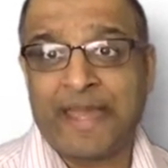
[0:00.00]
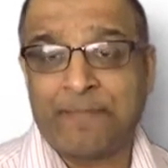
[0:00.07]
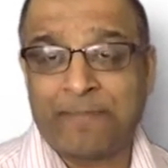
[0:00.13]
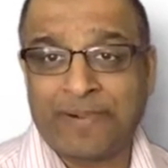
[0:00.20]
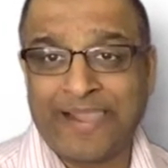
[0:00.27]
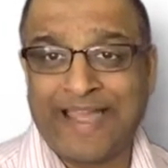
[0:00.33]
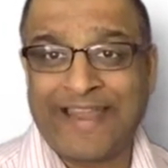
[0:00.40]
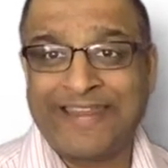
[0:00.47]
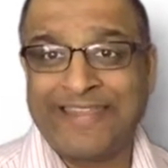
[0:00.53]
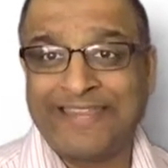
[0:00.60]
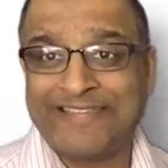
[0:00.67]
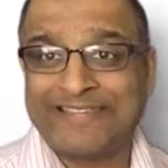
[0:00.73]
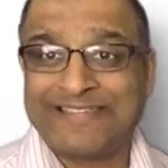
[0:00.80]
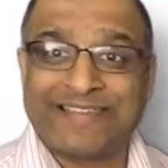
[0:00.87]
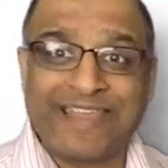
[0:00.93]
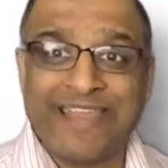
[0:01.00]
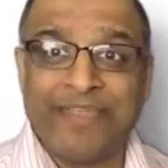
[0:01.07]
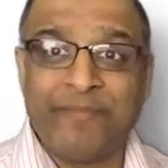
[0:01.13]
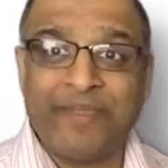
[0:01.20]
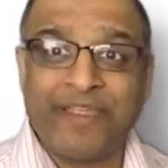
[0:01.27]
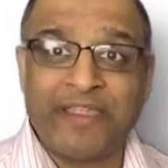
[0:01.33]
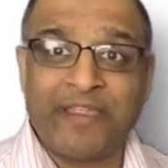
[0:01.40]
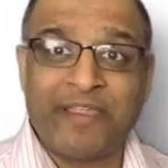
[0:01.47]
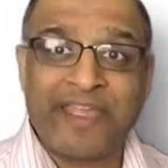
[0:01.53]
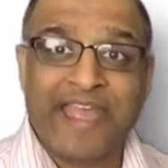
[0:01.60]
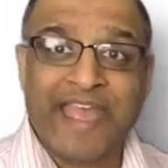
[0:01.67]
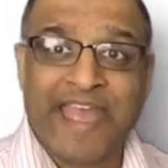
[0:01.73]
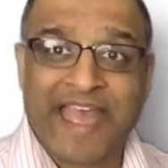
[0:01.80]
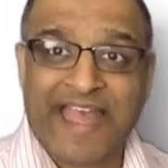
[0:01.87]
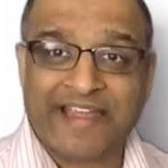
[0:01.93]
planning, scheming,
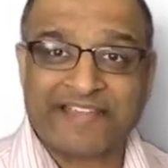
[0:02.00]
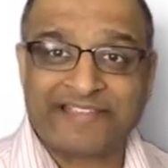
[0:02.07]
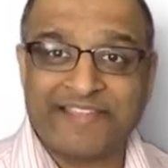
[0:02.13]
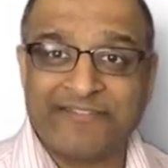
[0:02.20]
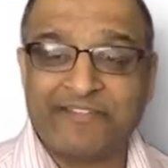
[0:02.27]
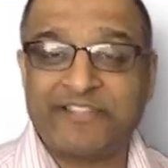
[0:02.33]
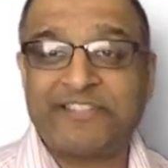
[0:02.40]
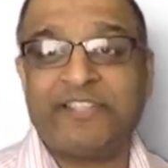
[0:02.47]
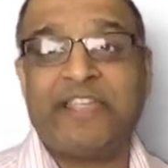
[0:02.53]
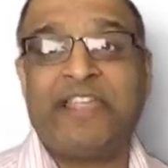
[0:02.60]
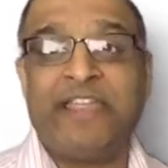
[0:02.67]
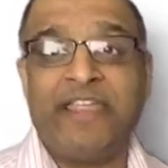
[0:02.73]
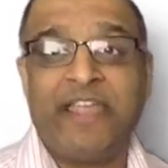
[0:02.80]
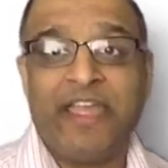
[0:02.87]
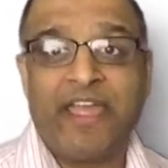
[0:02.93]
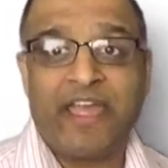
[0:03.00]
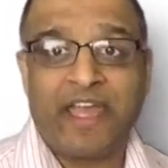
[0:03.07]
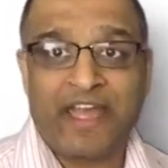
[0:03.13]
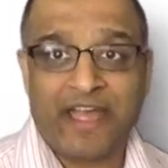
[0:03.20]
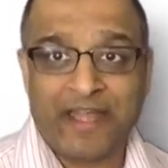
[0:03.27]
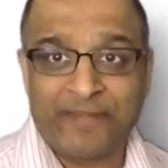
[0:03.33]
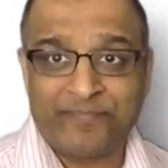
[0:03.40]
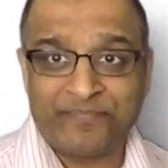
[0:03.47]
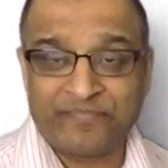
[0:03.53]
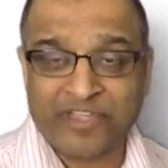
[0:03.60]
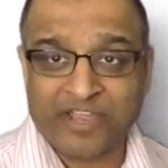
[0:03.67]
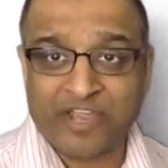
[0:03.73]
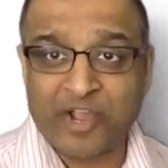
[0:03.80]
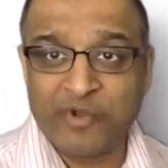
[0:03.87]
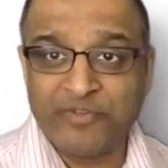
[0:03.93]
activity that
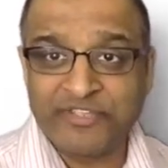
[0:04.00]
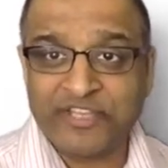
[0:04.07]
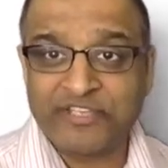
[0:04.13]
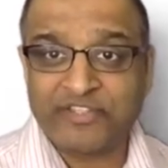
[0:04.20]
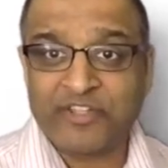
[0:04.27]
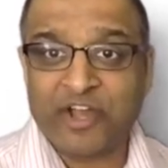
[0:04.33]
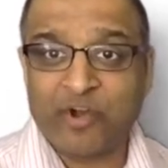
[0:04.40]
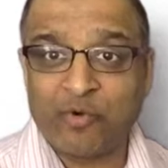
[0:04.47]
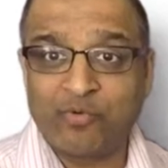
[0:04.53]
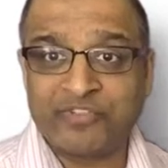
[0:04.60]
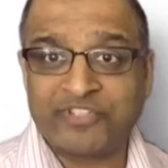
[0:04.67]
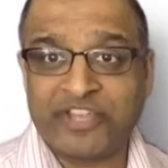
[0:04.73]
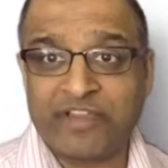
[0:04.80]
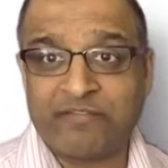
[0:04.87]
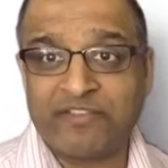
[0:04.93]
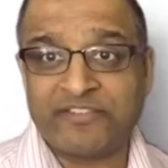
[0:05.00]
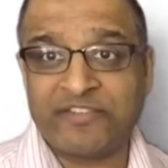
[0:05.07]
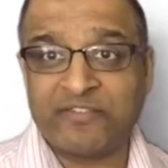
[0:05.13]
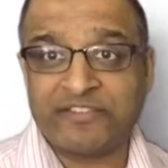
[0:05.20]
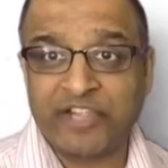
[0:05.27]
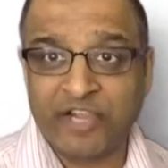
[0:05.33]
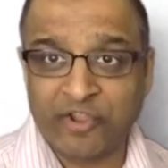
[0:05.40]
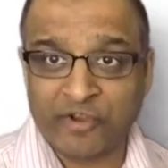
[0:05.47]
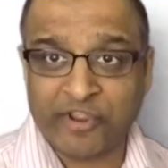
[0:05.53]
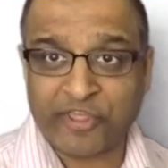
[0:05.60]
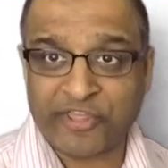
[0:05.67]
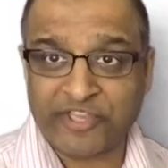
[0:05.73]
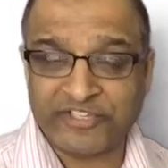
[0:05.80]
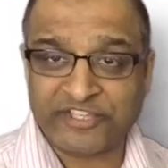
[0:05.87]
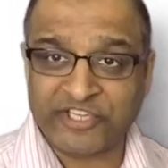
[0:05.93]
goes into the whole series, and there's a lot of
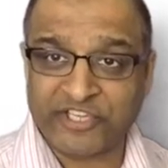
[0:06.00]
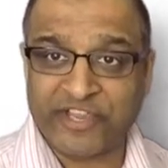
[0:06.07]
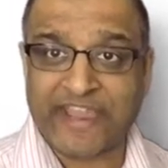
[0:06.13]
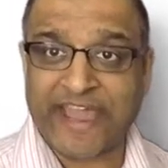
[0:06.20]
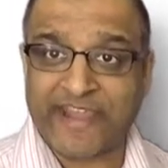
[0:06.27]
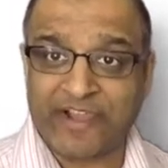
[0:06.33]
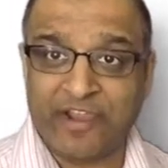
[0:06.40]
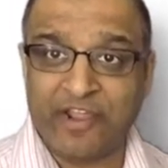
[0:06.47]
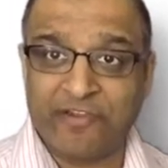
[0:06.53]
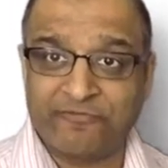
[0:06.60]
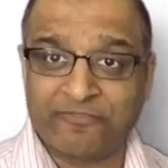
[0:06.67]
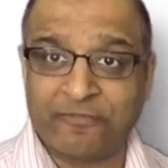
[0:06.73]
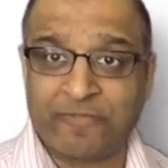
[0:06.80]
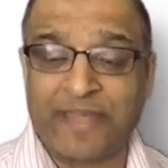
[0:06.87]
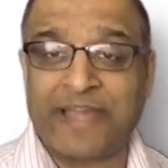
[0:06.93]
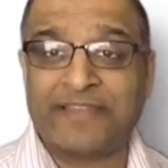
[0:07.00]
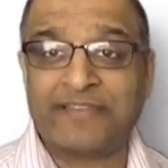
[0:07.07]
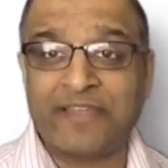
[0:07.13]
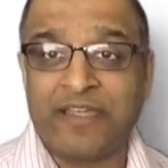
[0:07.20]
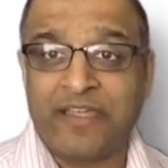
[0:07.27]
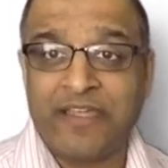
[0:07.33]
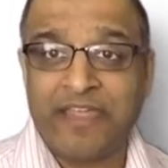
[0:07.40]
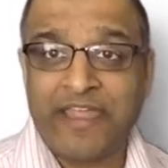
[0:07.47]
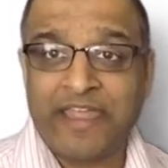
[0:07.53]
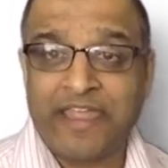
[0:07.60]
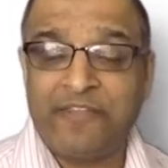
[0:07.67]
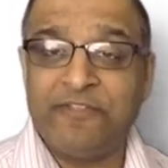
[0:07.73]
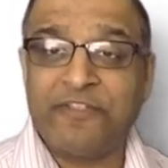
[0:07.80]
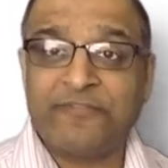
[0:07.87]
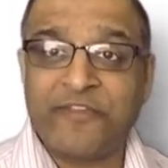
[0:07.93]
things that you can learn from that. In
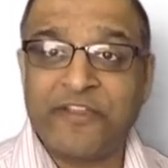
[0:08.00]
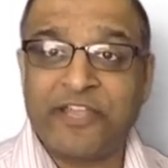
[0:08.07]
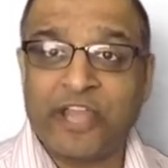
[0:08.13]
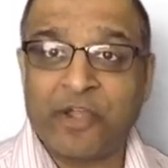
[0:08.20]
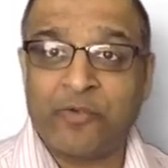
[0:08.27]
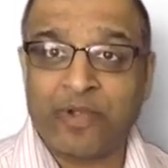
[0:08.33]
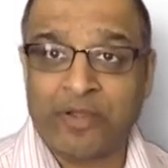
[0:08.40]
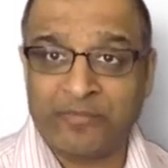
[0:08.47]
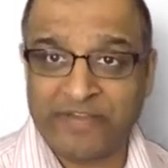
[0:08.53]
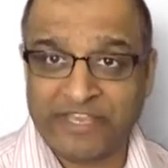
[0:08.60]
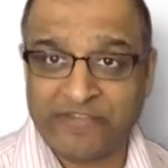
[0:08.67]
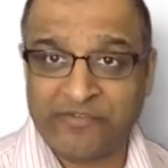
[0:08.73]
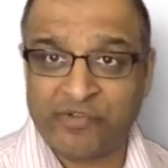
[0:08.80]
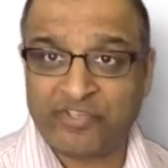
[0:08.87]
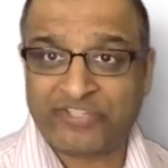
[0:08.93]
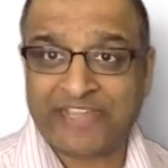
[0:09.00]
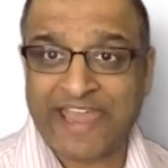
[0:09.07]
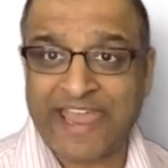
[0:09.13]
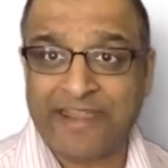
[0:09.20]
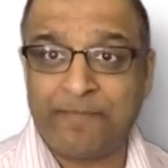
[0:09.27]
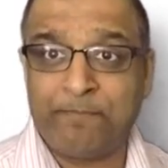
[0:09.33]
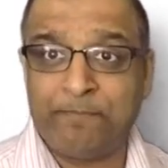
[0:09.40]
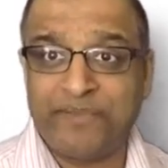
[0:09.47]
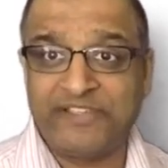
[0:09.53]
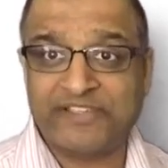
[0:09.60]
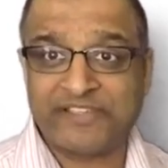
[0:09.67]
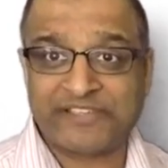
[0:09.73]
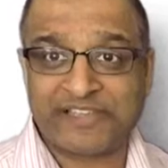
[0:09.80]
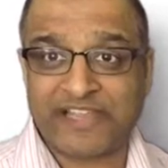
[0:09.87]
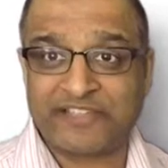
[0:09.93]
this video, I'm going to give you 10
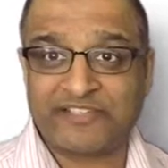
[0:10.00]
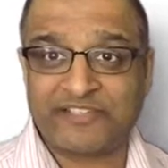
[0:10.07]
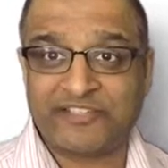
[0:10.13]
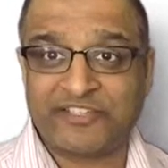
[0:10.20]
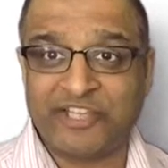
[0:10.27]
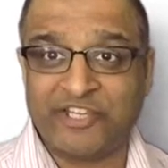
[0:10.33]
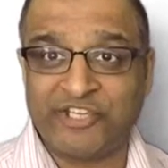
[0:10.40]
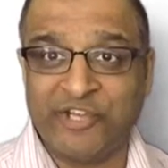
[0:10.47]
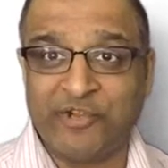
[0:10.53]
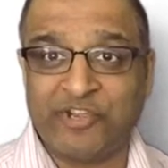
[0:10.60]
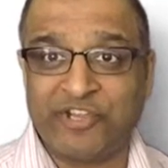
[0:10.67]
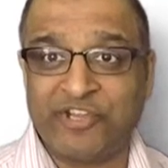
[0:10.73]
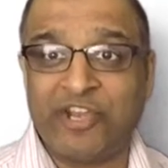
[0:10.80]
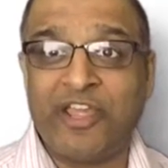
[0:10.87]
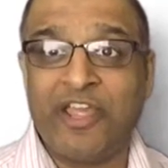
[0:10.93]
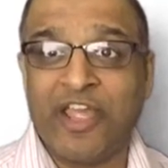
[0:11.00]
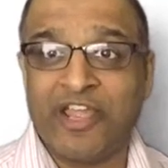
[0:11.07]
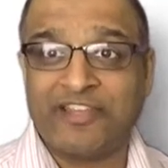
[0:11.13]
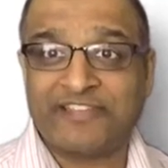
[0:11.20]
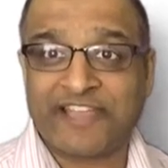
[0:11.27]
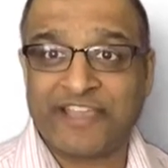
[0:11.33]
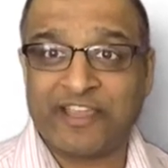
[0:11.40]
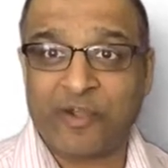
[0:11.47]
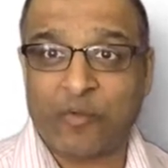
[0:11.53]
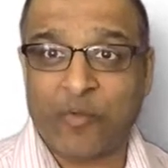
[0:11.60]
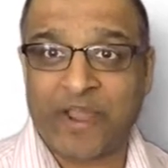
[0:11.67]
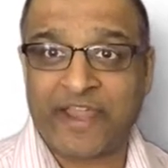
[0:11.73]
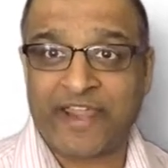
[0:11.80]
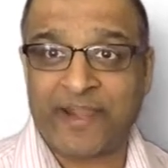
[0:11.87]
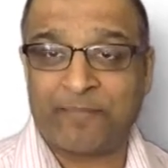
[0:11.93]
business lessons that you can take
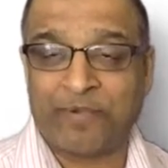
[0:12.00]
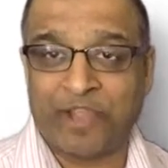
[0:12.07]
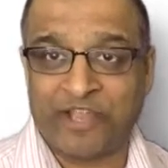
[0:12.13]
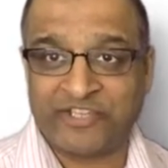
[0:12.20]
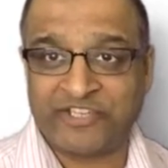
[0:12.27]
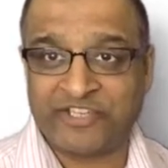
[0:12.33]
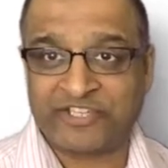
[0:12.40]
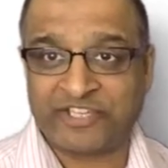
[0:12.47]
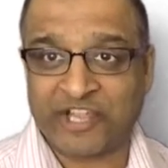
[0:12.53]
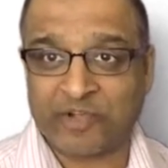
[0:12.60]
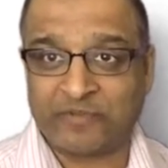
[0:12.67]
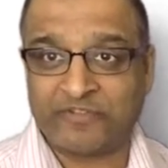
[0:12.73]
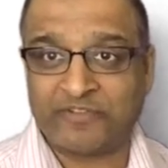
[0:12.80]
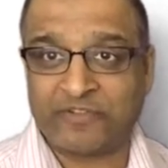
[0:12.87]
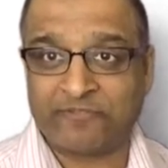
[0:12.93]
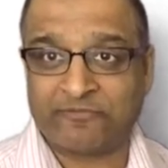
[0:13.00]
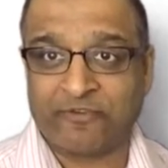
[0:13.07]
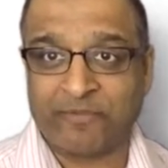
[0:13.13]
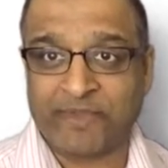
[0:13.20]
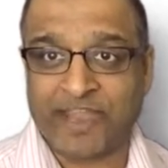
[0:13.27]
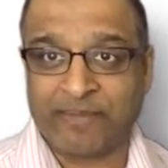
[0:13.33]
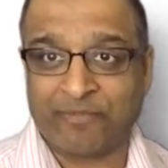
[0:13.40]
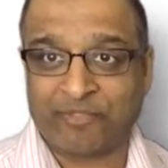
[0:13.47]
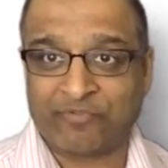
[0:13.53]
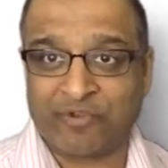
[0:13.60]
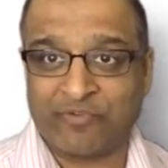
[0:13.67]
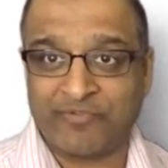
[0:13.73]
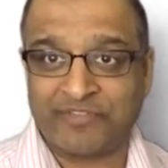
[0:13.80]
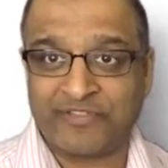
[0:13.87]
away and apply to yourselves from Game of Thrones.